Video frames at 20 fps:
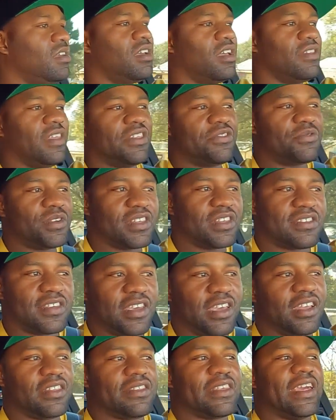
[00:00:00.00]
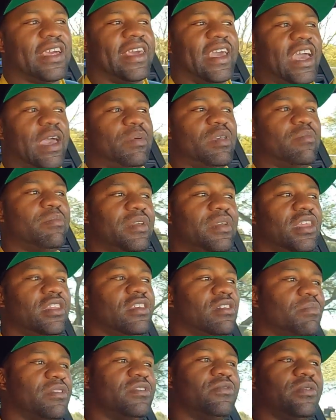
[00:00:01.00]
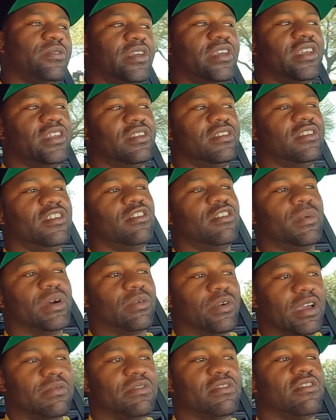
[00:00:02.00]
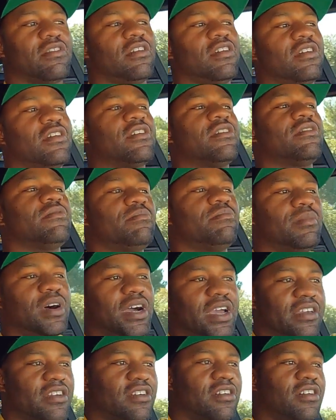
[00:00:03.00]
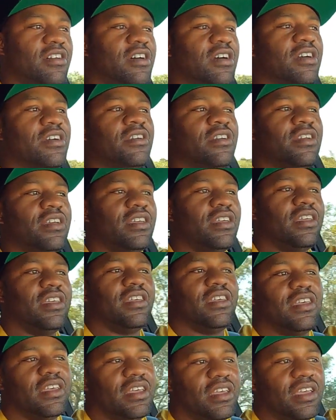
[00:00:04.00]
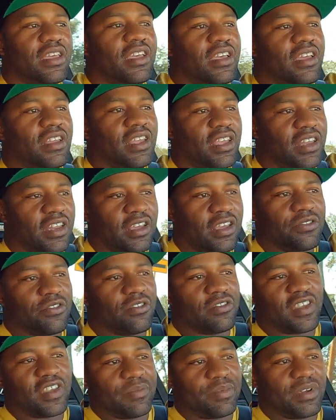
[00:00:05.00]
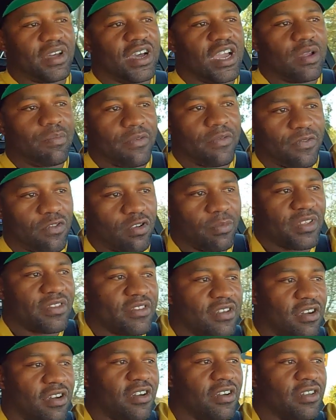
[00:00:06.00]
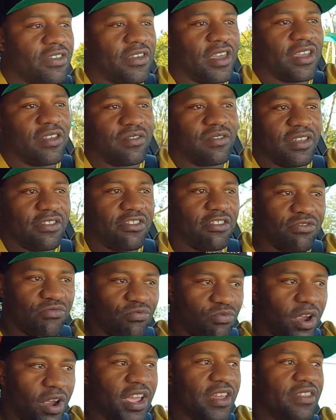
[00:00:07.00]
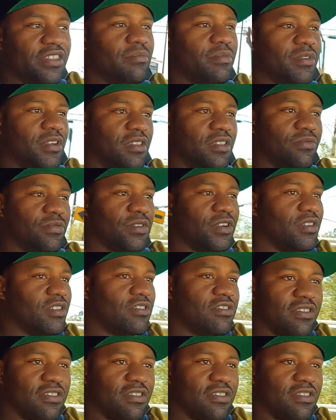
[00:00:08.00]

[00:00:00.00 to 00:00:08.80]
And that's what I say, it's that happy medium between, you know, my wife's car, my car, and any other type of high performance car. It's like, it's just right in the middle of the road.